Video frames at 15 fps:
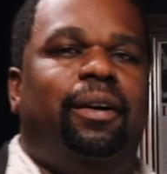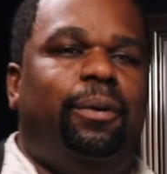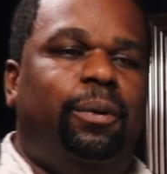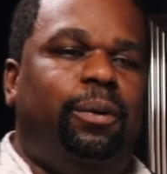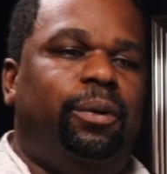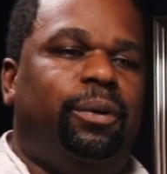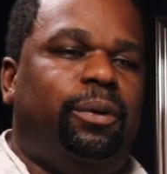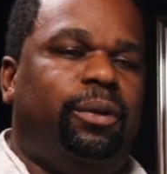
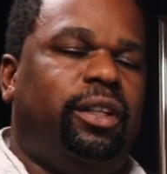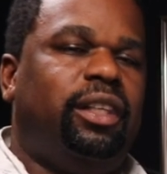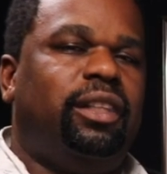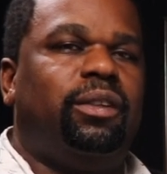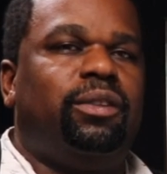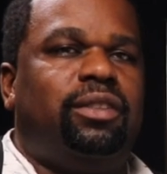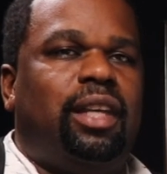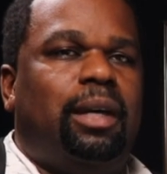or any of
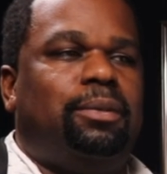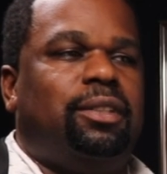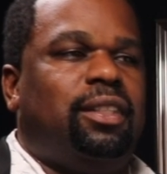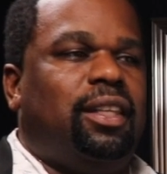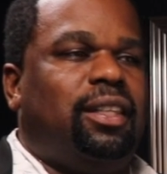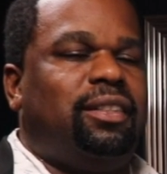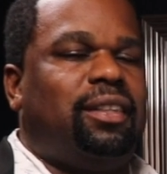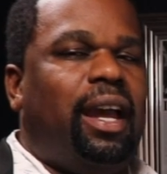those types of
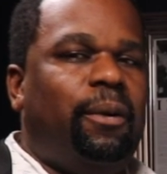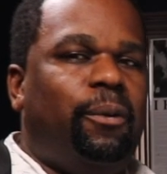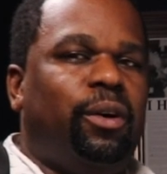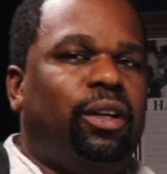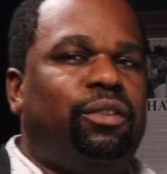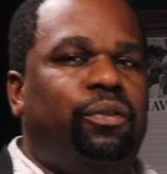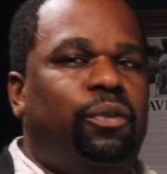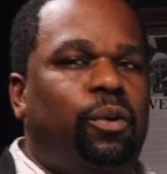things. I
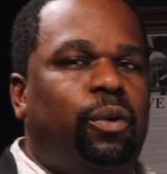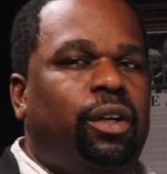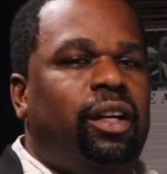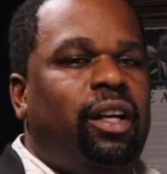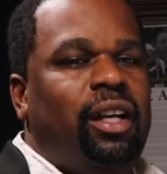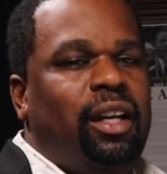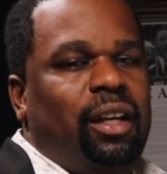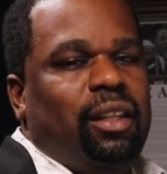worked for
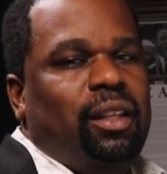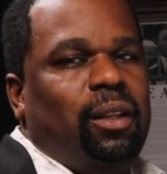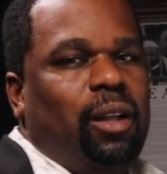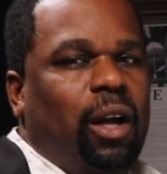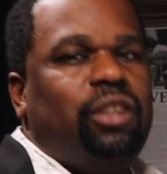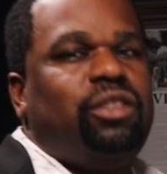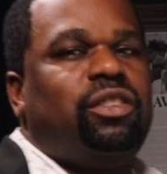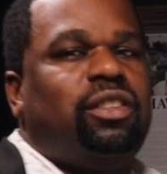the
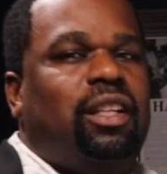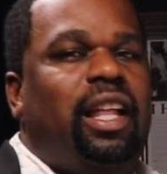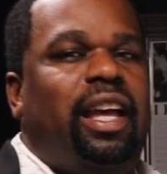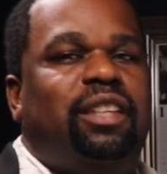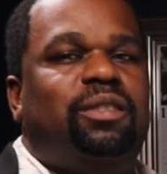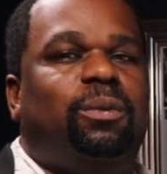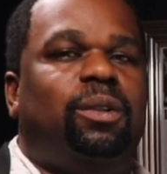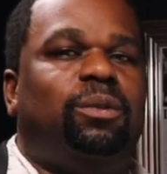largest
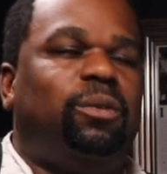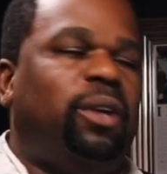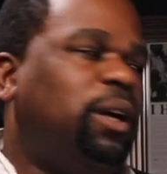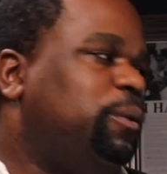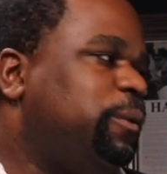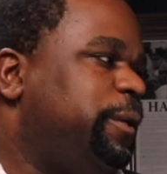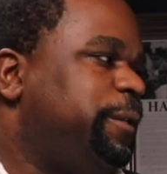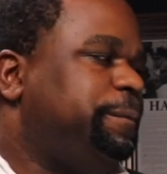class one
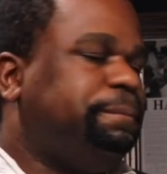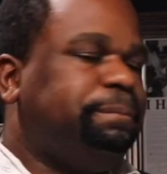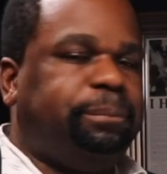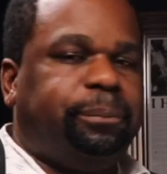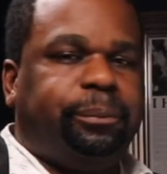railroad,